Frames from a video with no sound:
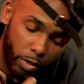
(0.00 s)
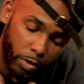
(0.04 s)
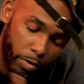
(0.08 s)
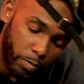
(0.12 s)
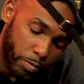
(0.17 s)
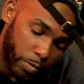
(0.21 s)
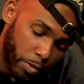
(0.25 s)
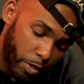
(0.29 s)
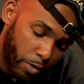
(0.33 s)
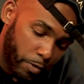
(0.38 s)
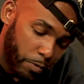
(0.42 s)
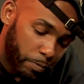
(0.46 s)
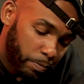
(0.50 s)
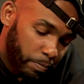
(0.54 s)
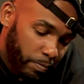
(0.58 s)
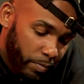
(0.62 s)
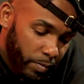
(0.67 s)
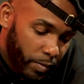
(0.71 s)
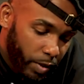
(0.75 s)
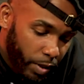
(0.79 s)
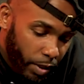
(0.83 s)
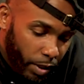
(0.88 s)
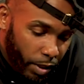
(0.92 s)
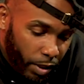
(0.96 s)
yeah, yeah.
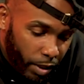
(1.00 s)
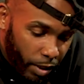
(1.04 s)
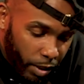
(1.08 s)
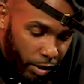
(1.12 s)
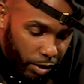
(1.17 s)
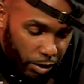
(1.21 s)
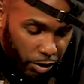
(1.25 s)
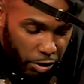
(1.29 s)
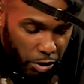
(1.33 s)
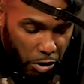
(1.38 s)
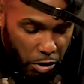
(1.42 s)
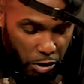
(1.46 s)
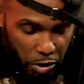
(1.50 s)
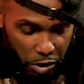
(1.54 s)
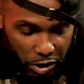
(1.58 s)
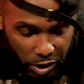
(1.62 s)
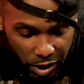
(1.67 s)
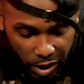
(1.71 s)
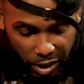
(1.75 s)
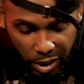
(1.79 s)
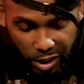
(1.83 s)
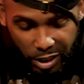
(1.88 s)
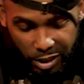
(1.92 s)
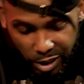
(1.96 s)
So
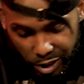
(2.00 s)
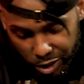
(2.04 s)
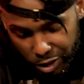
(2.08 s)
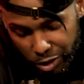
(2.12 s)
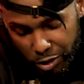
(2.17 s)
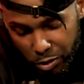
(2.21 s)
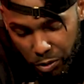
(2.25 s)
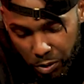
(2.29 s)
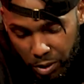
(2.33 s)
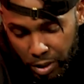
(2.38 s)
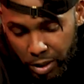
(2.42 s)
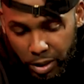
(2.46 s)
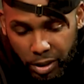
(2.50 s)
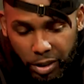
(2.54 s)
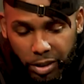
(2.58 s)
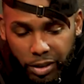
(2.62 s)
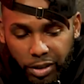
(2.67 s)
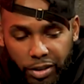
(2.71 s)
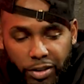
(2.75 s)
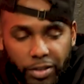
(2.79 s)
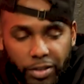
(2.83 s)
good. Let's do it.